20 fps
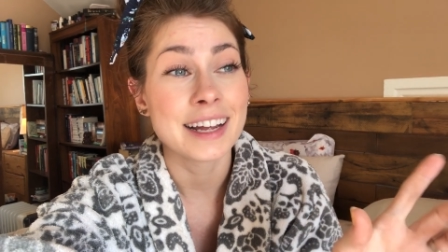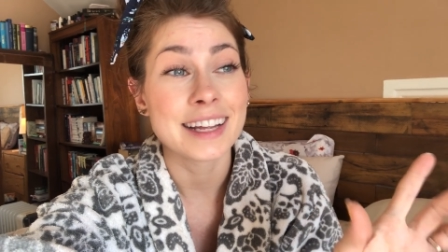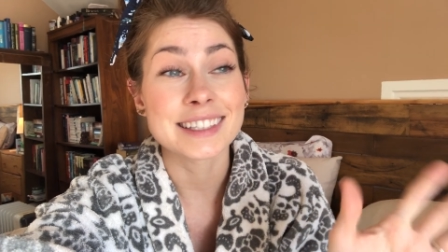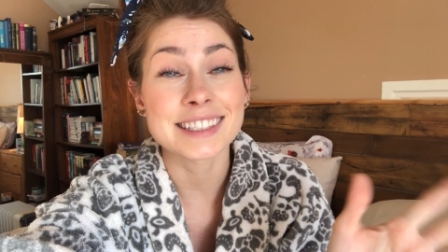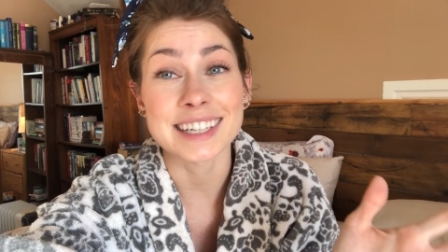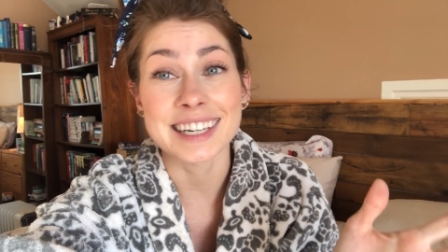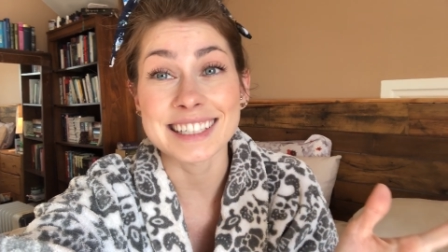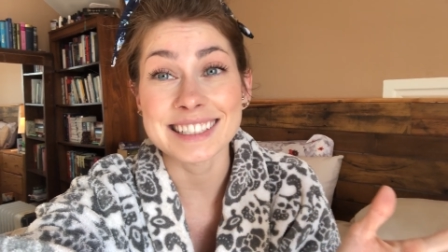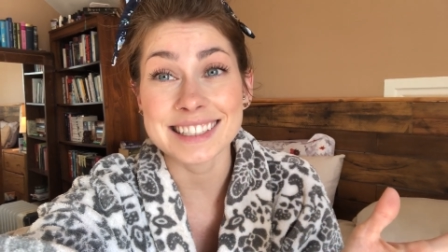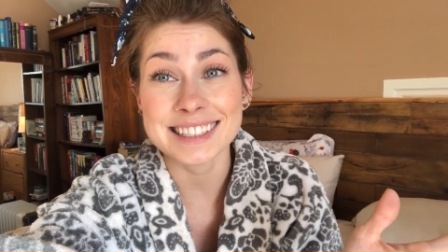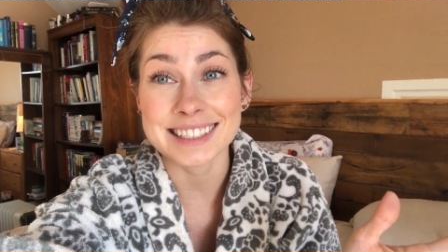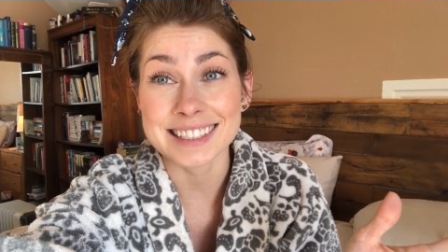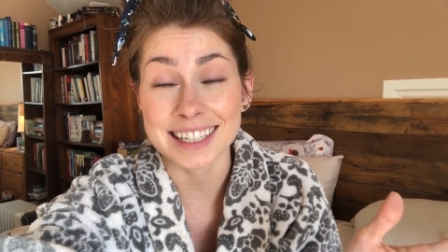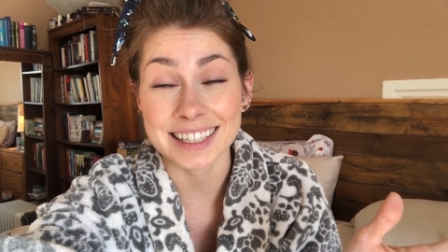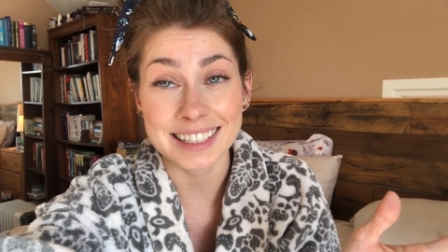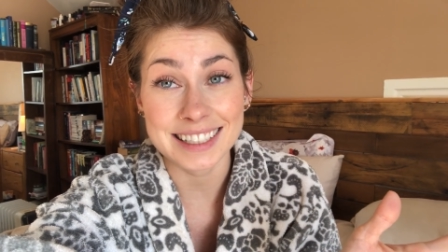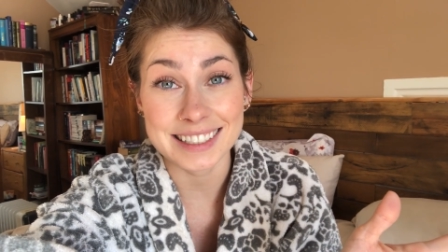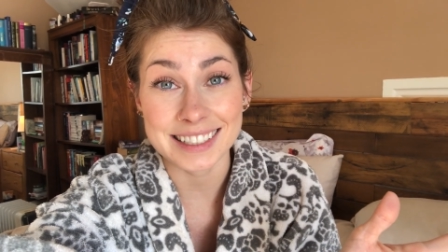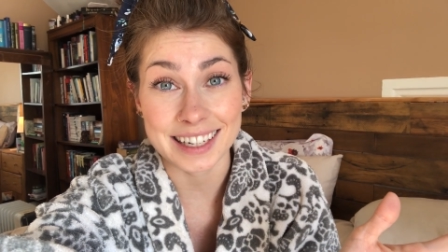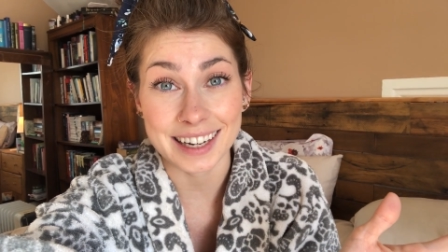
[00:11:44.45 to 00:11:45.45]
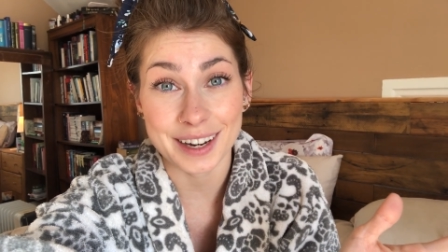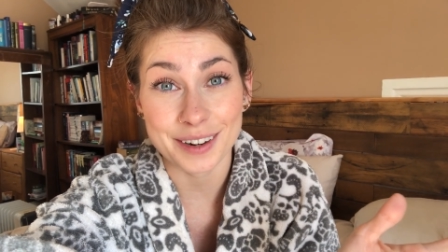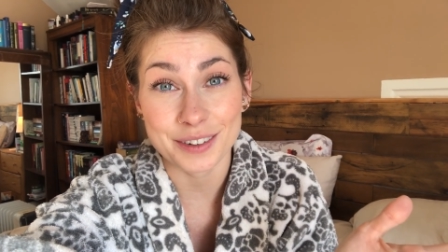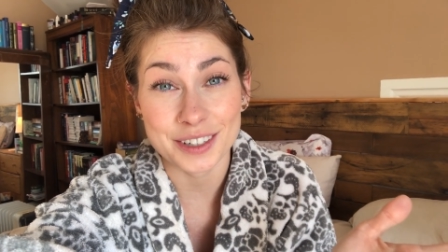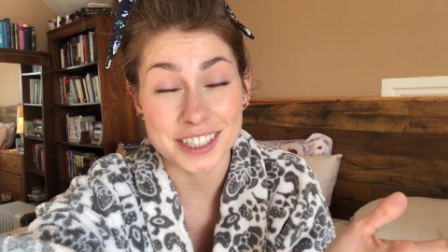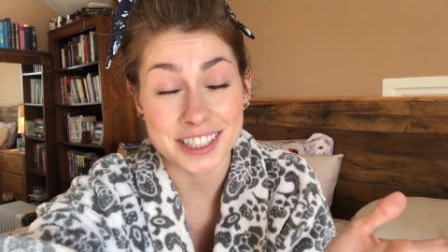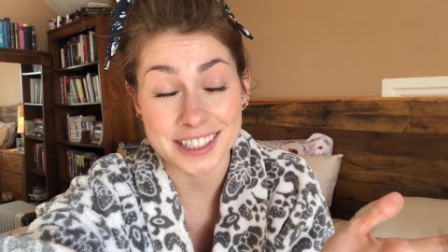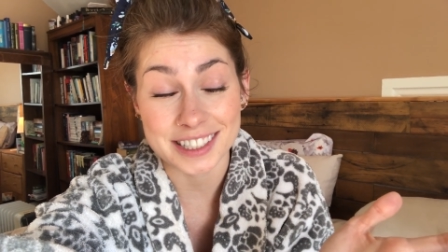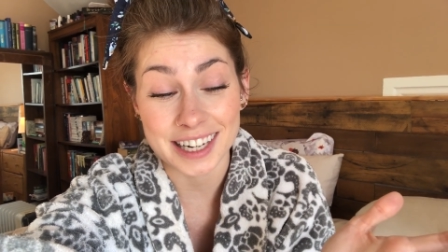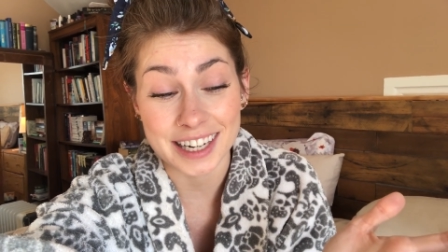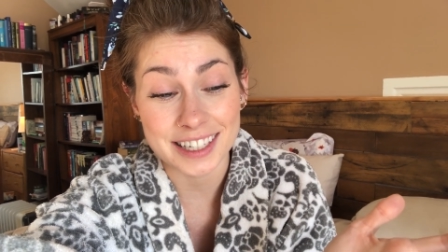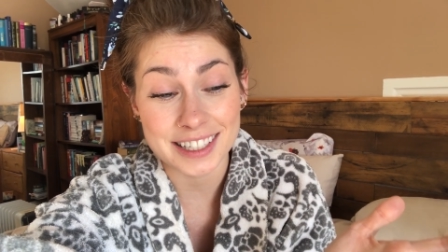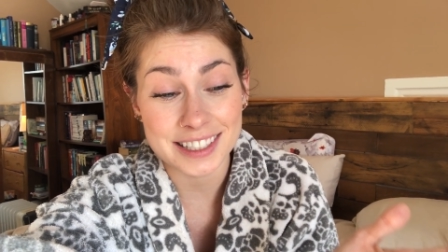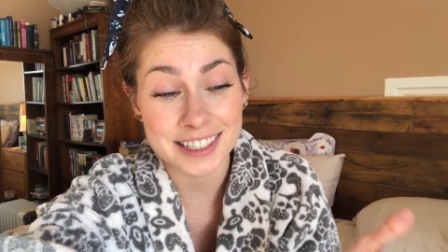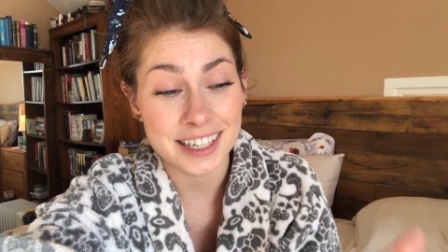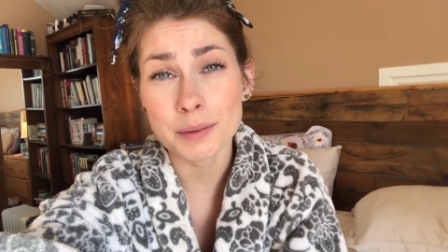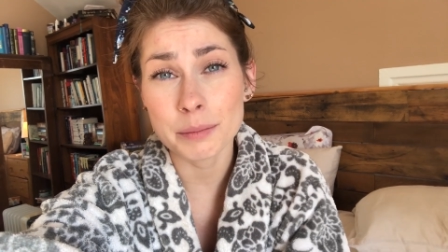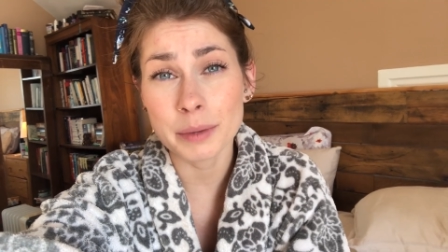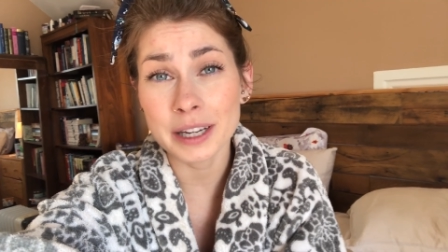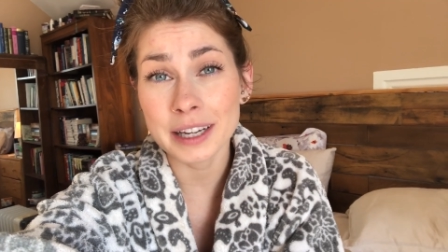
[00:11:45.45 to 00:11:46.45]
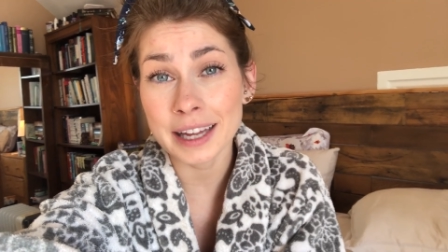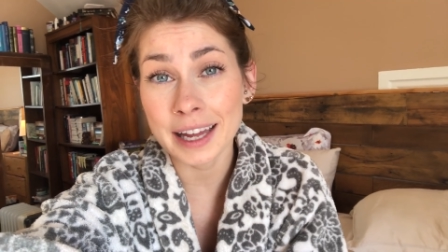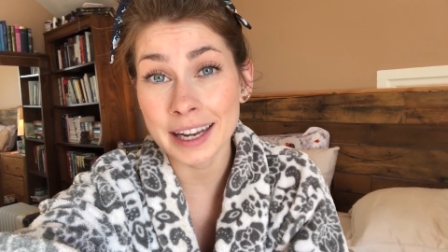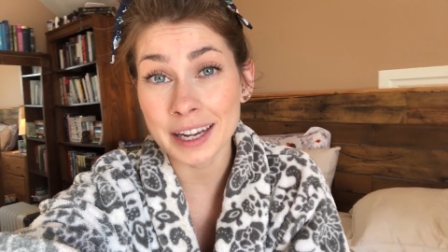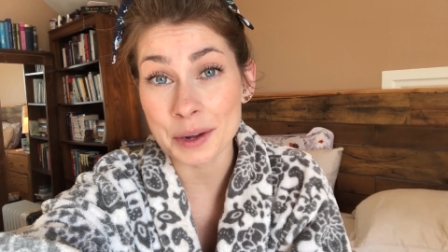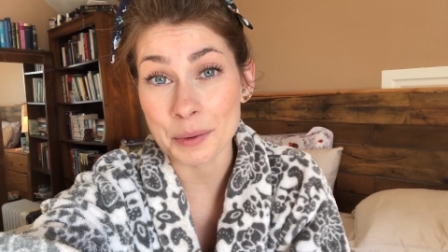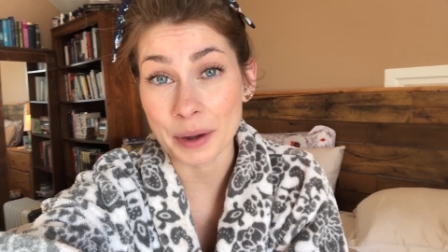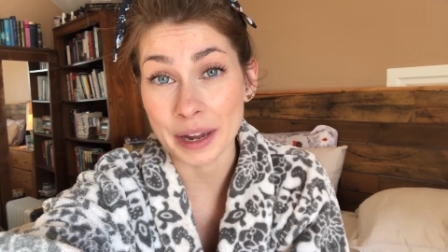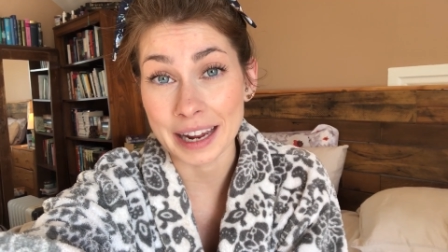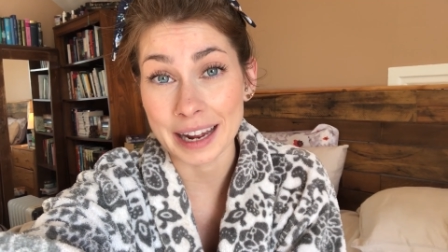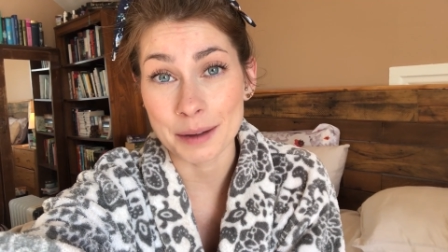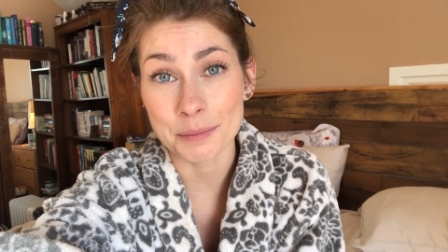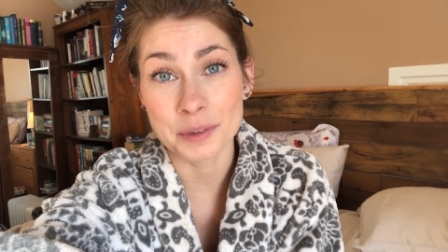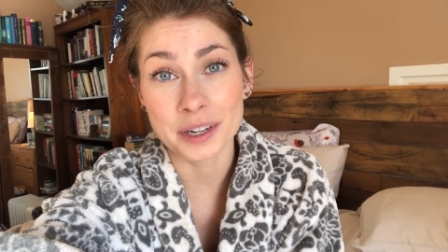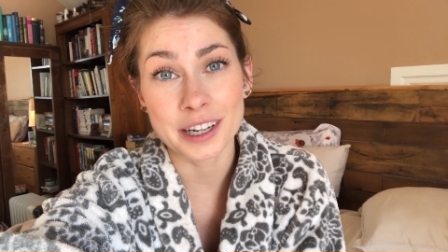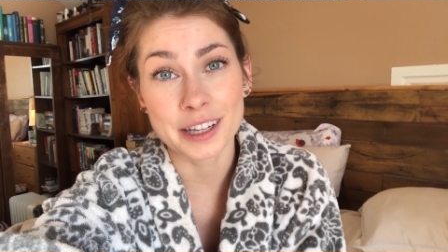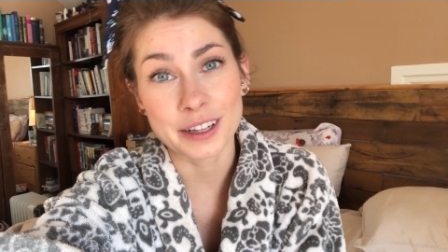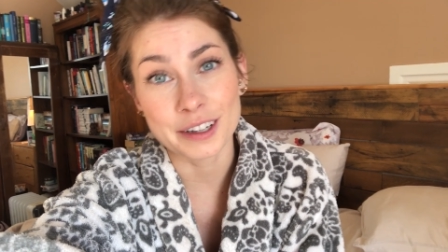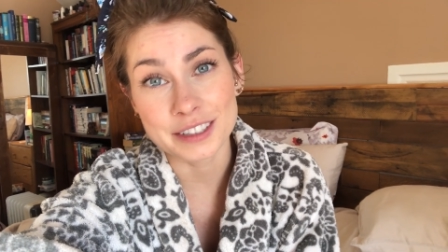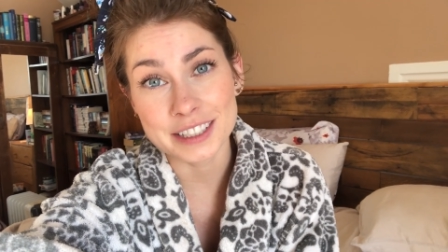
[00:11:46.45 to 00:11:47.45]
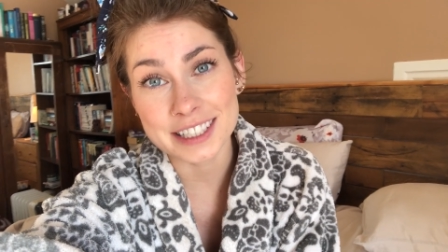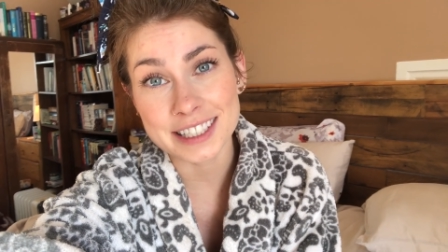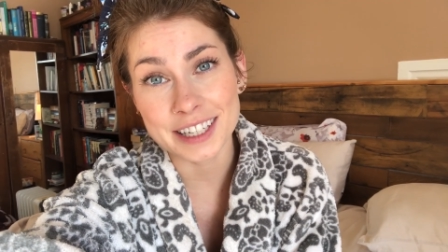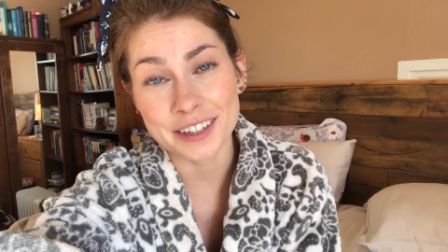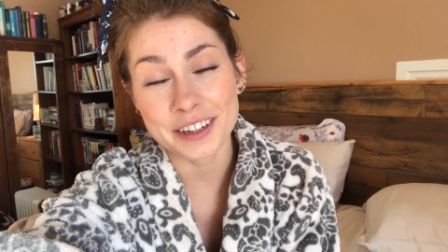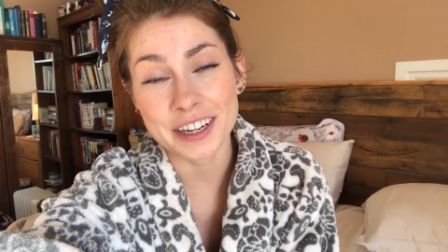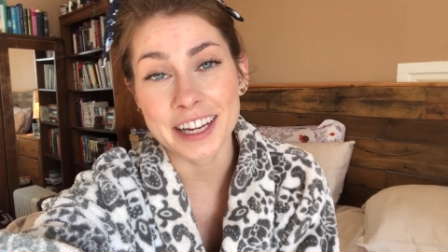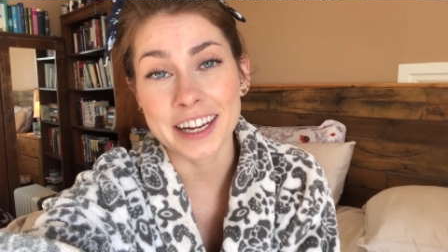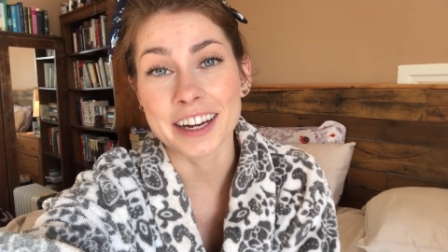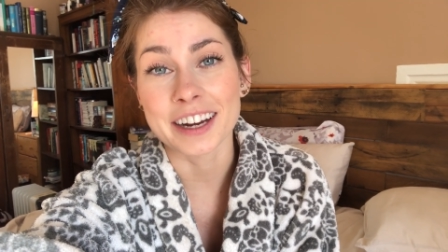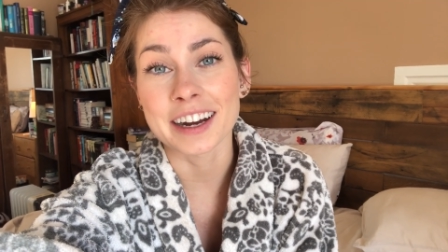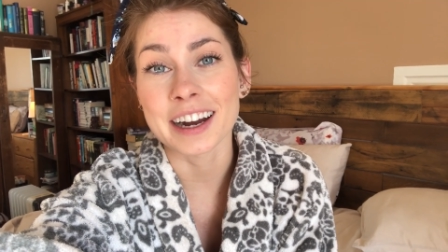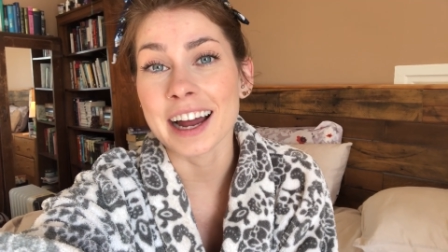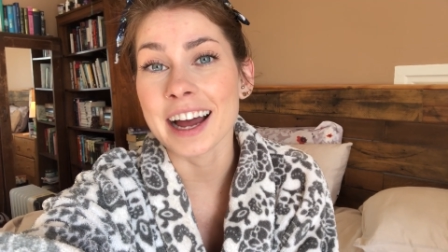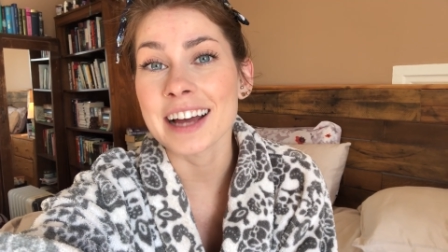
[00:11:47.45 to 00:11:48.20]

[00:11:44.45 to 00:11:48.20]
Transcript: It's nice and sunny today, which is nice. But anyway, I'm gonna close this out here.